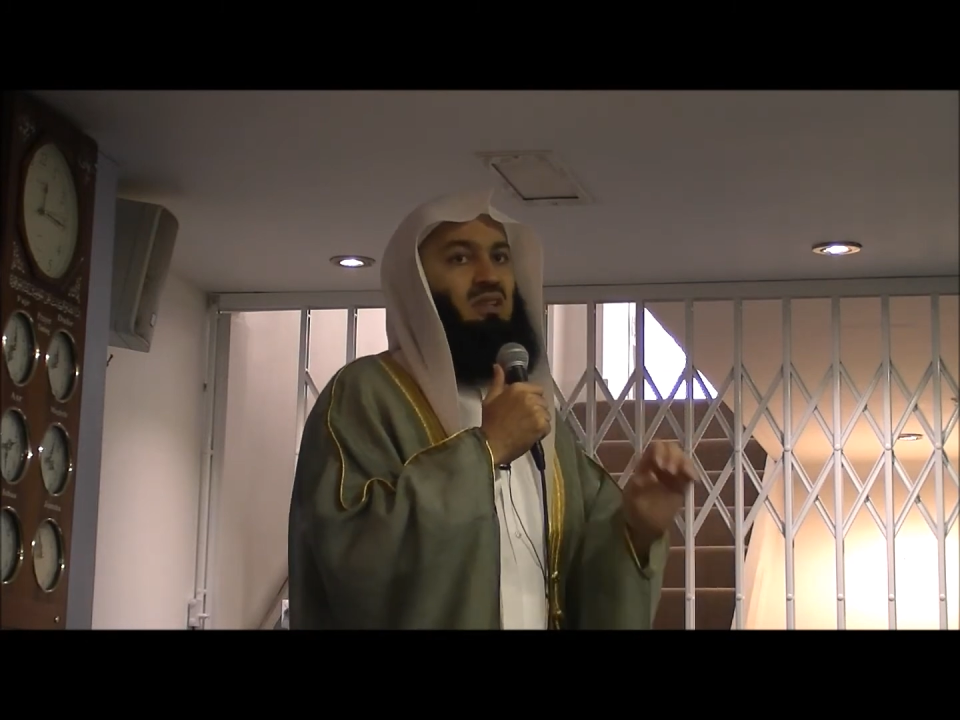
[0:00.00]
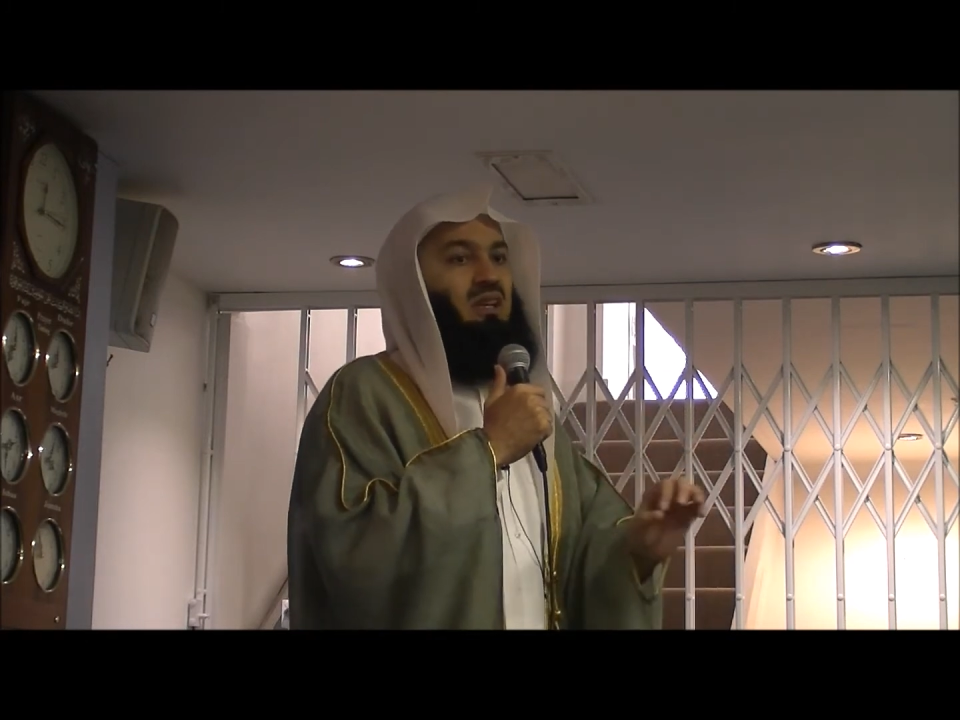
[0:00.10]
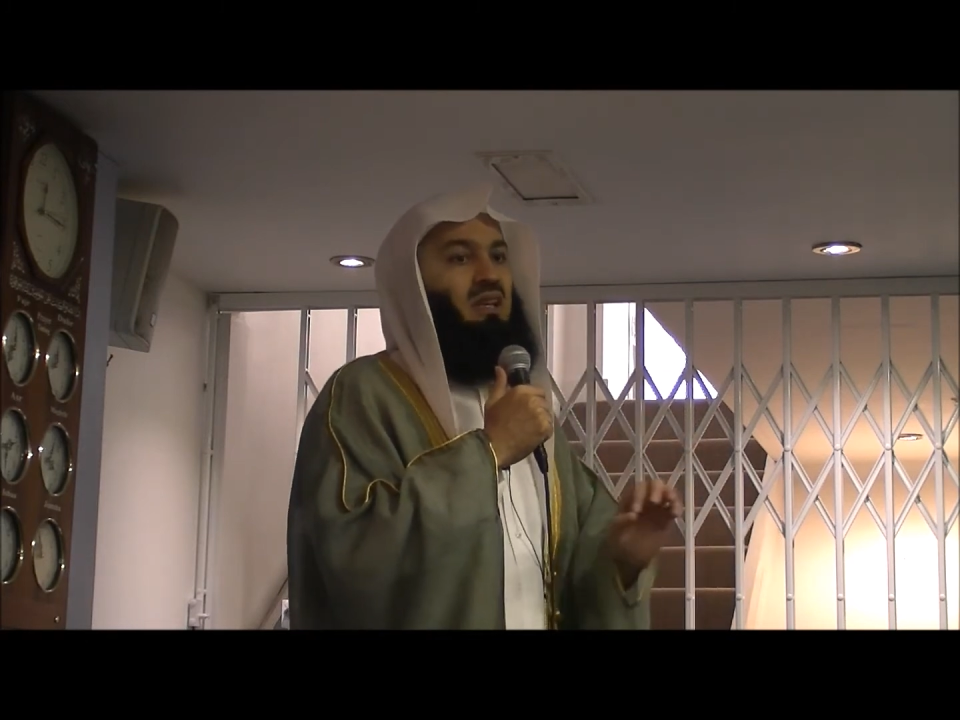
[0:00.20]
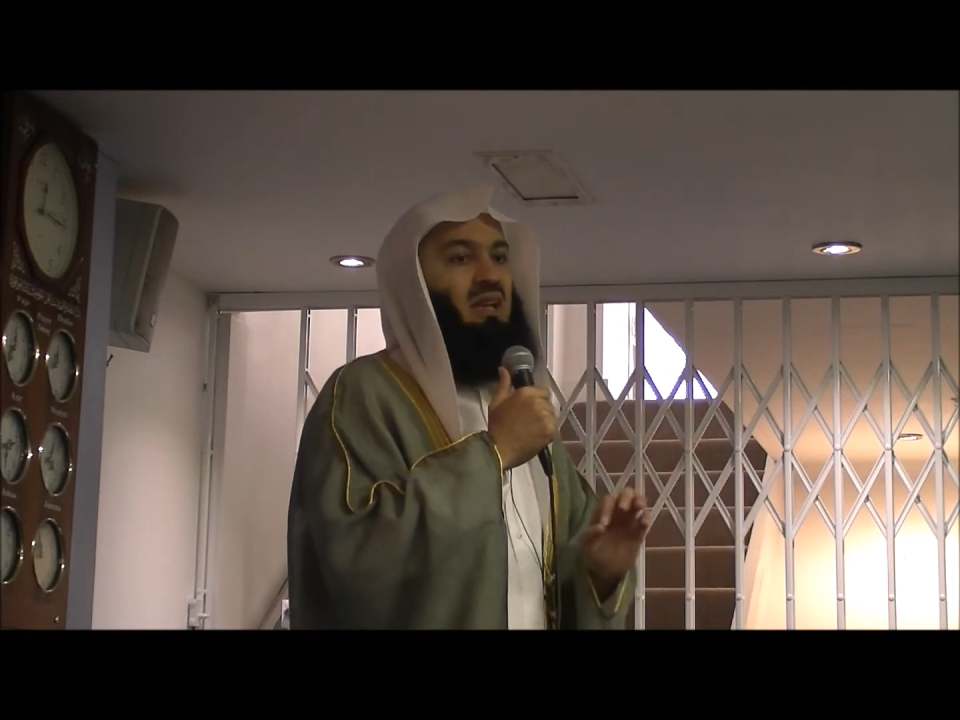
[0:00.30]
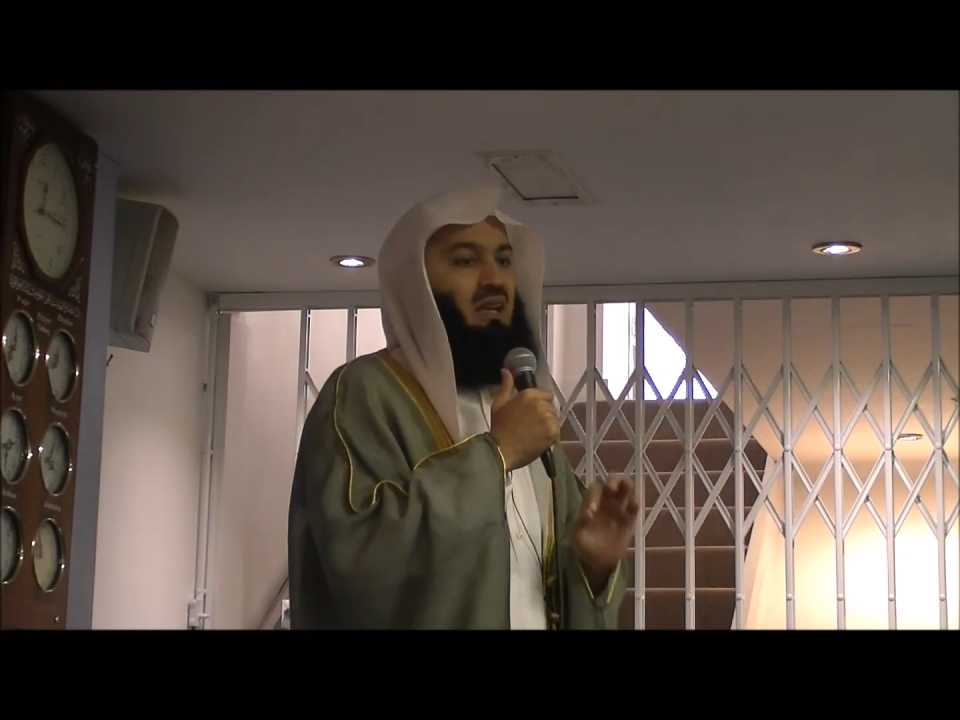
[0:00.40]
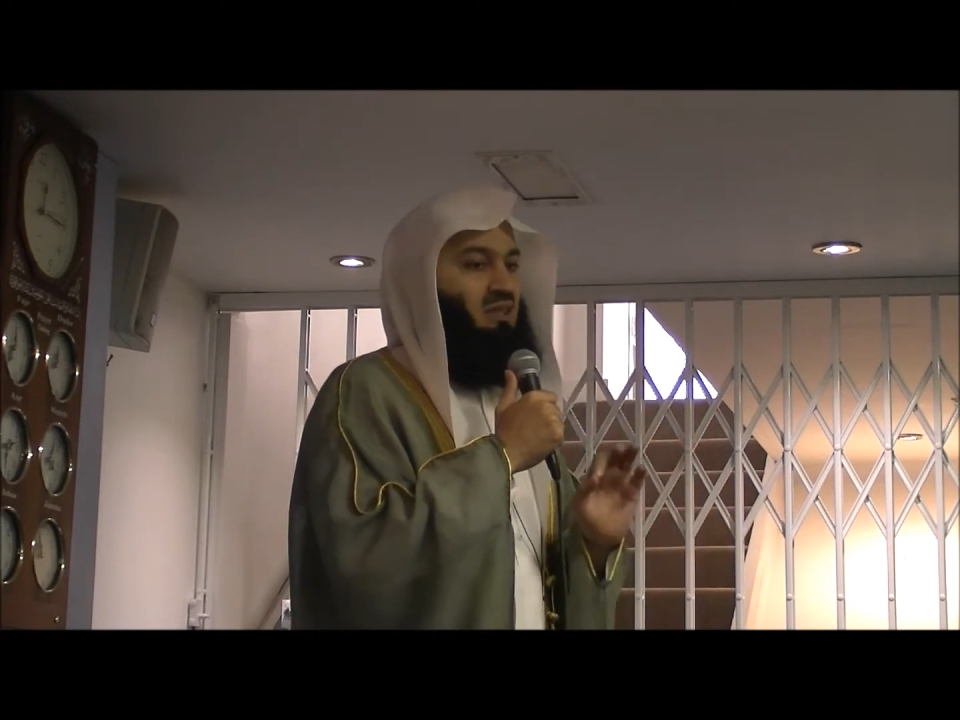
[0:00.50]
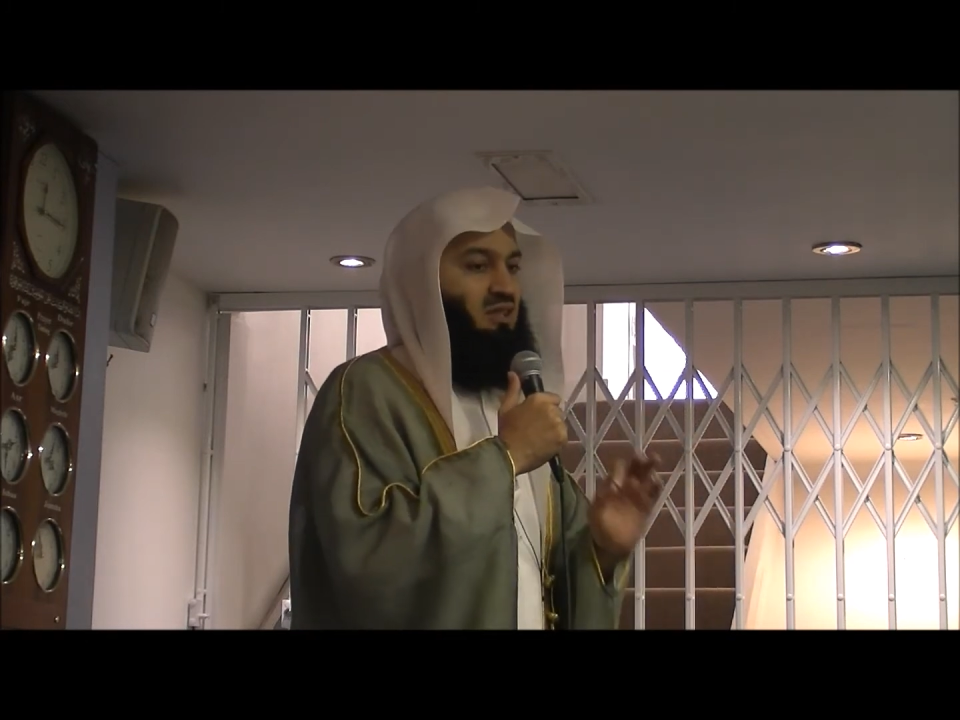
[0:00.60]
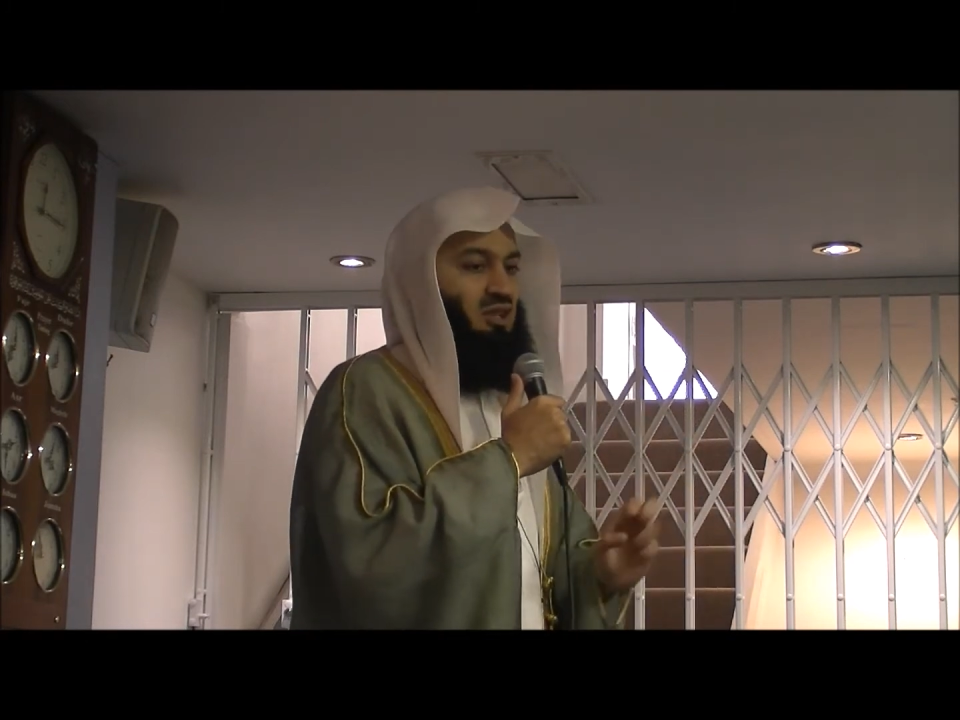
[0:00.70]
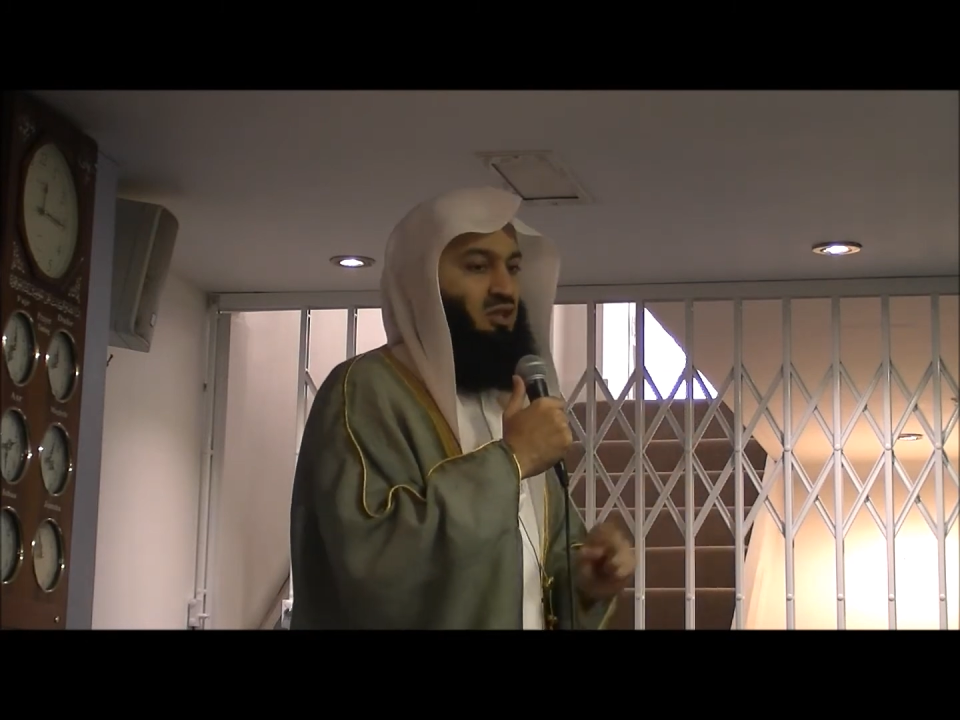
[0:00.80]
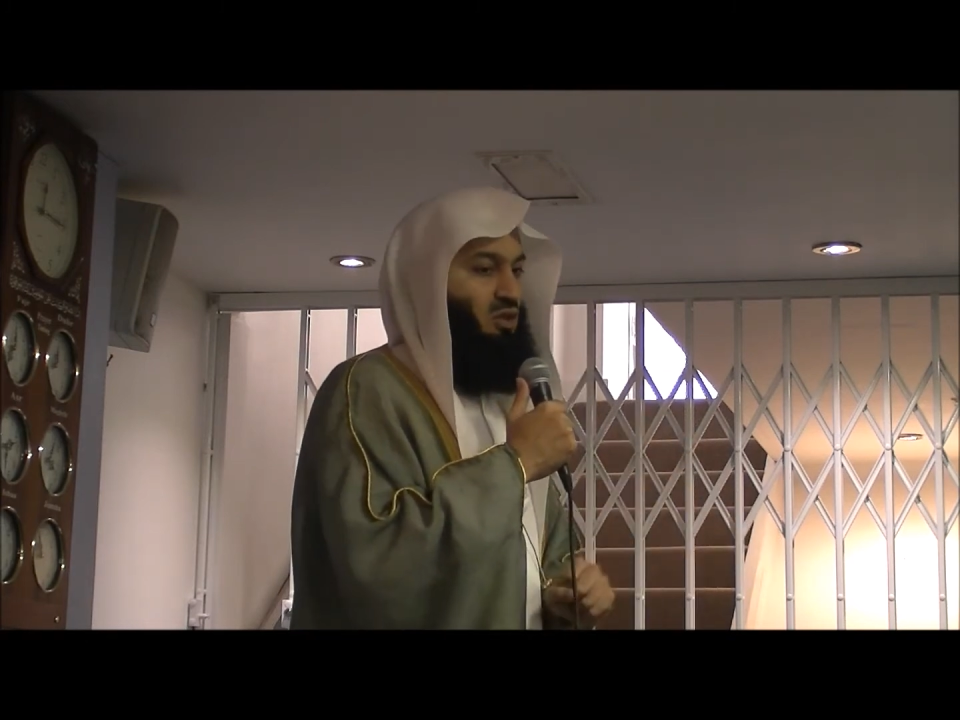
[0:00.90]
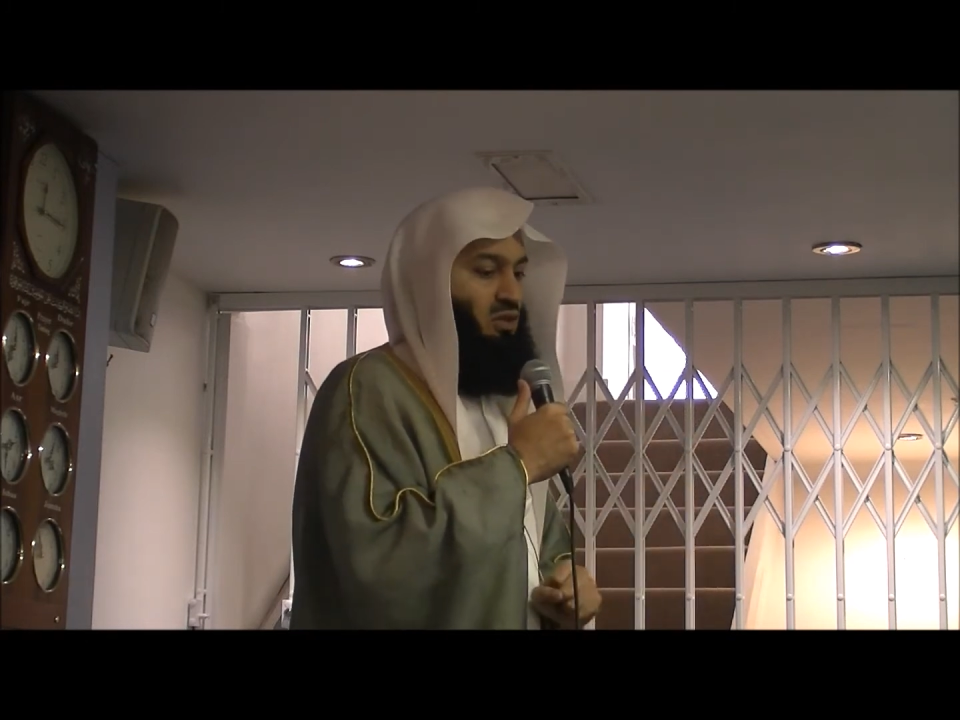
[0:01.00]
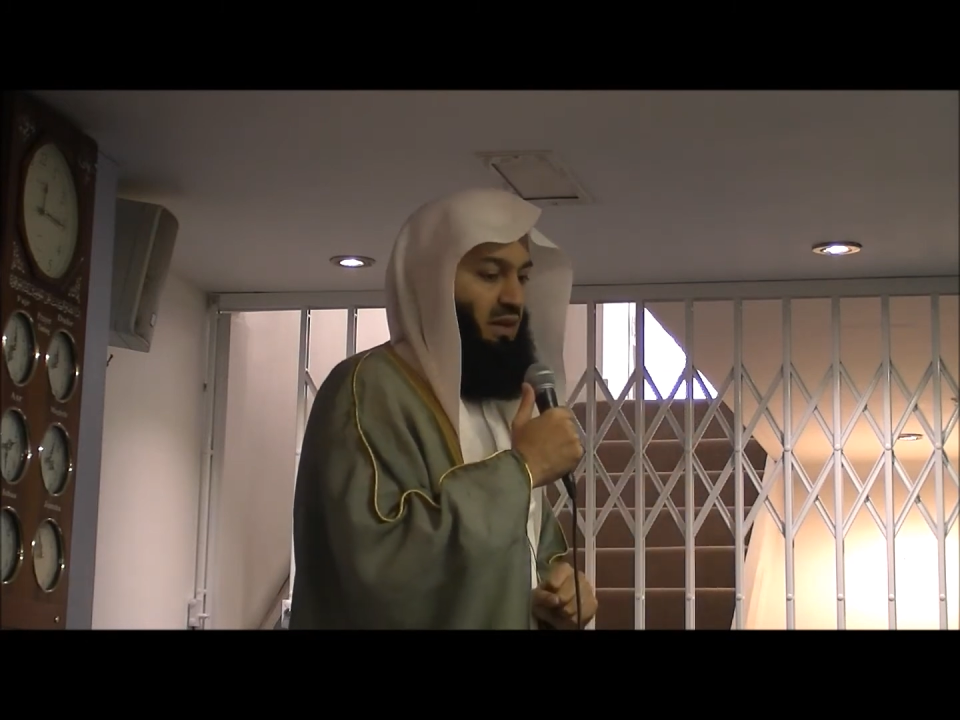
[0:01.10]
decree and decision of